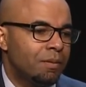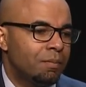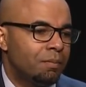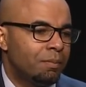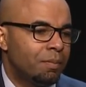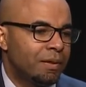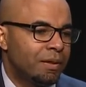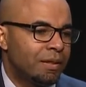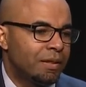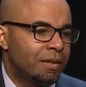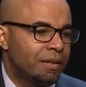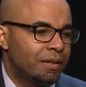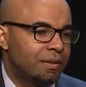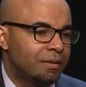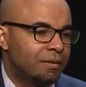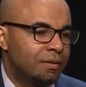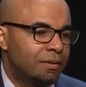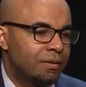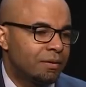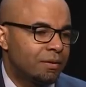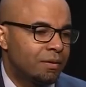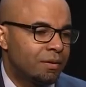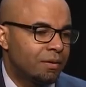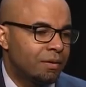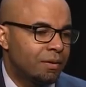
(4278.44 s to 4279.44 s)

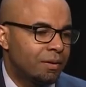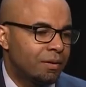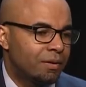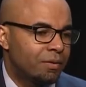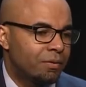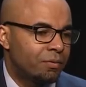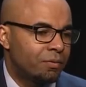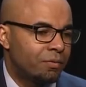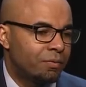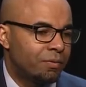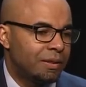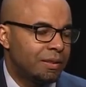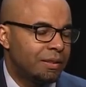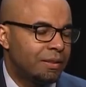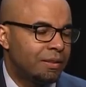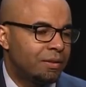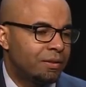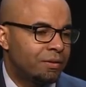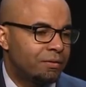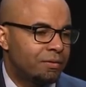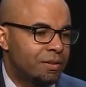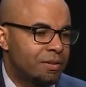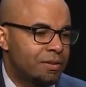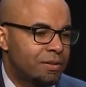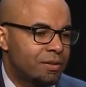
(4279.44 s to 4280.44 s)
But really
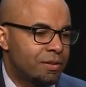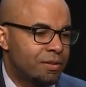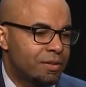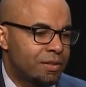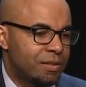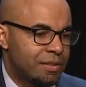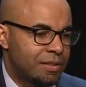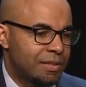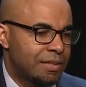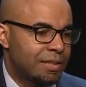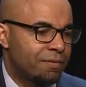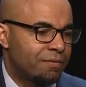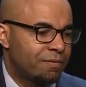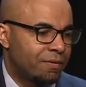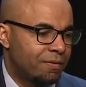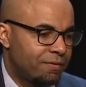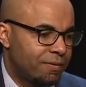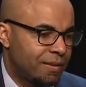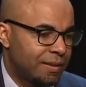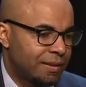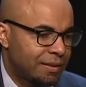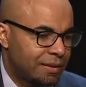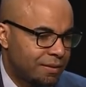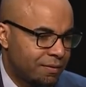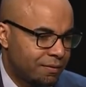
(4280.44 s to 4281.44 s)
good research is
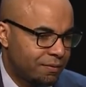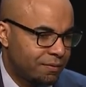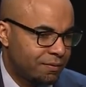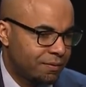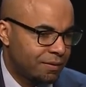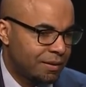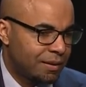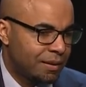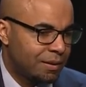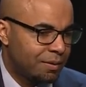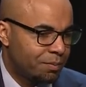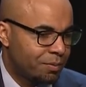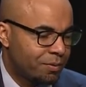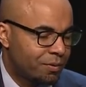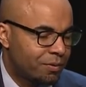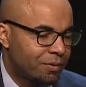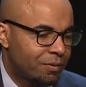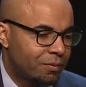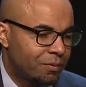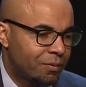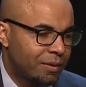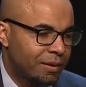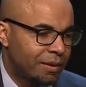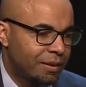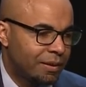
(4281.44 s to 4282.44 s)
self-reflective in an
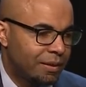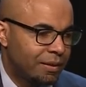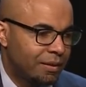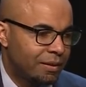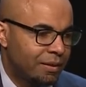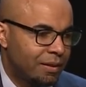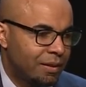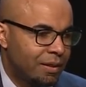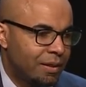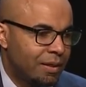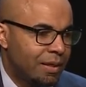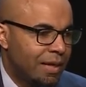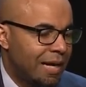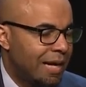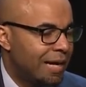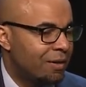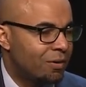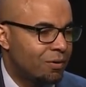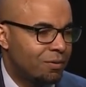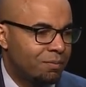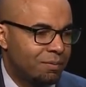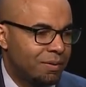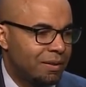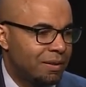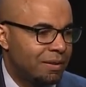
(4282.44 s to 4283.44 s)
important way. I
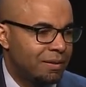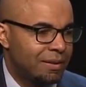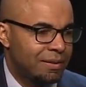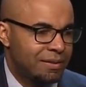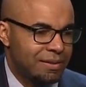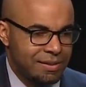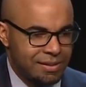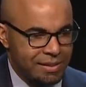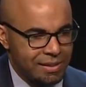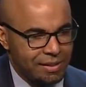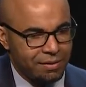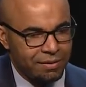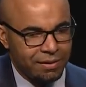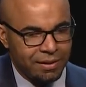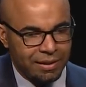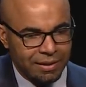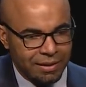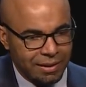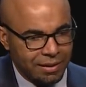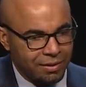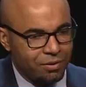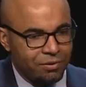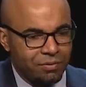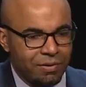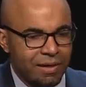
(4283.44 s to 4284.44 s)
don't mean necessarily
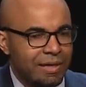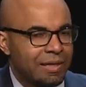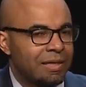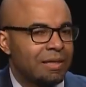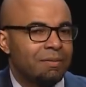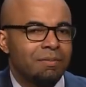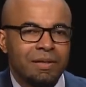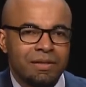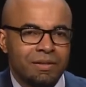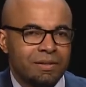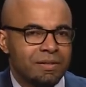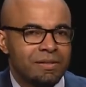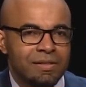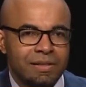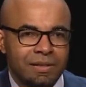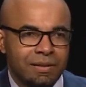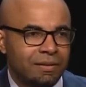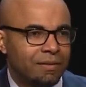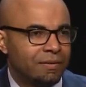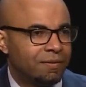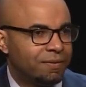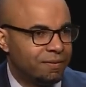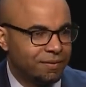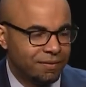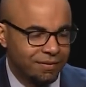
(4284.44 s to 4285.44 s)
that you're writing about
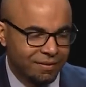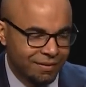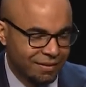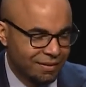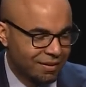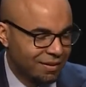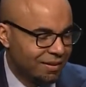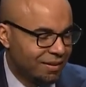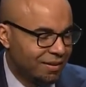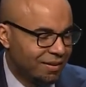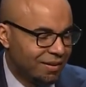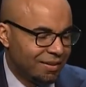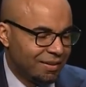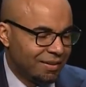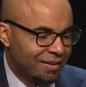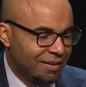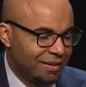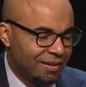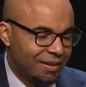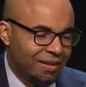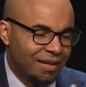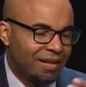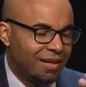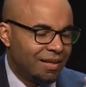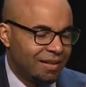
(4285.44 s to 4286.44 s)
yourself
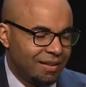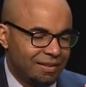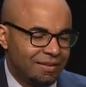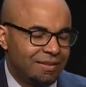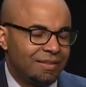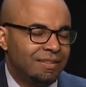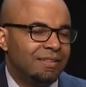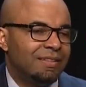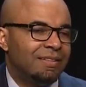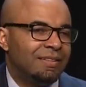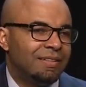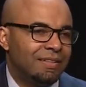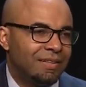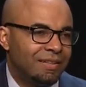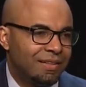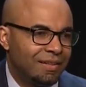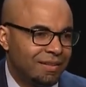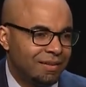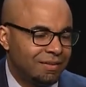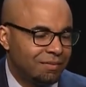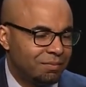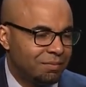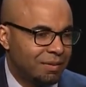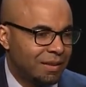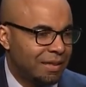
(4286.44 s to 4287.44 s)
a lot.
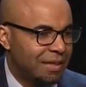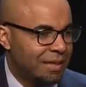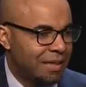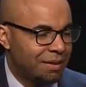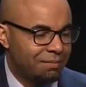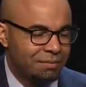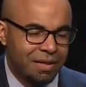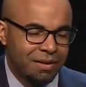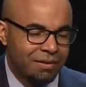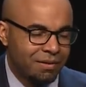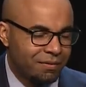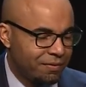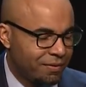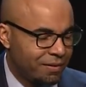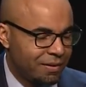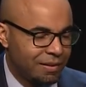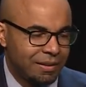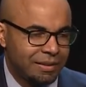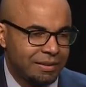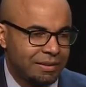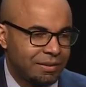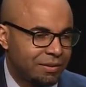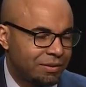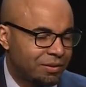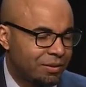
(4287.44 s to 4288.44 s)
And I'm not referring
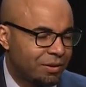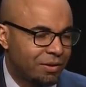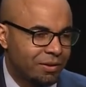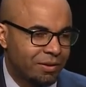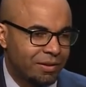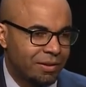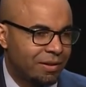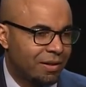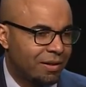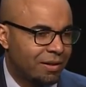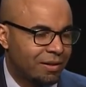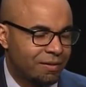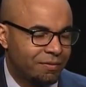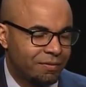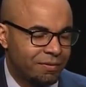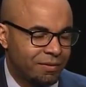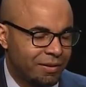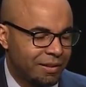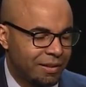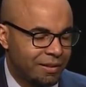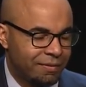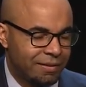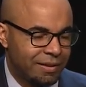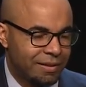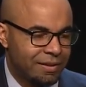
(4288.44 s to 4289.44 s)
necessarily to autoethnography or
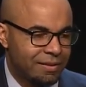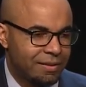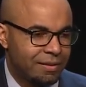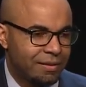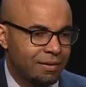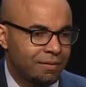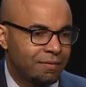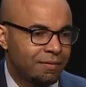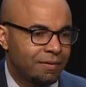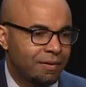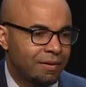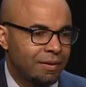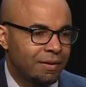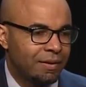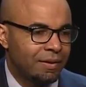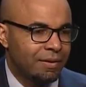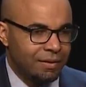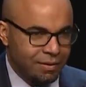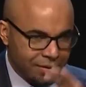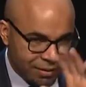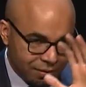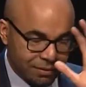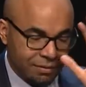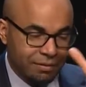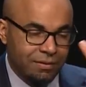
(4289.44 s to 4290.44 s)
any of that stuff,
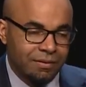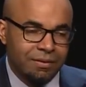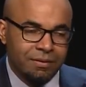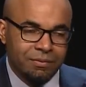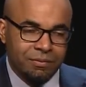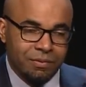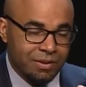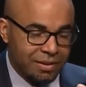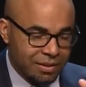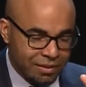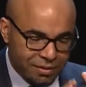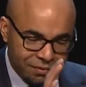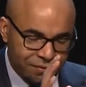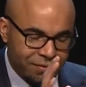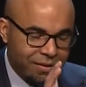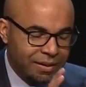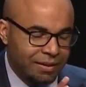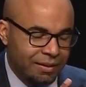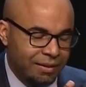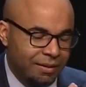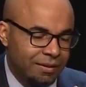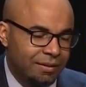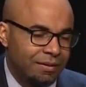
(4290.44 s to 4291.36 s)
which is fine.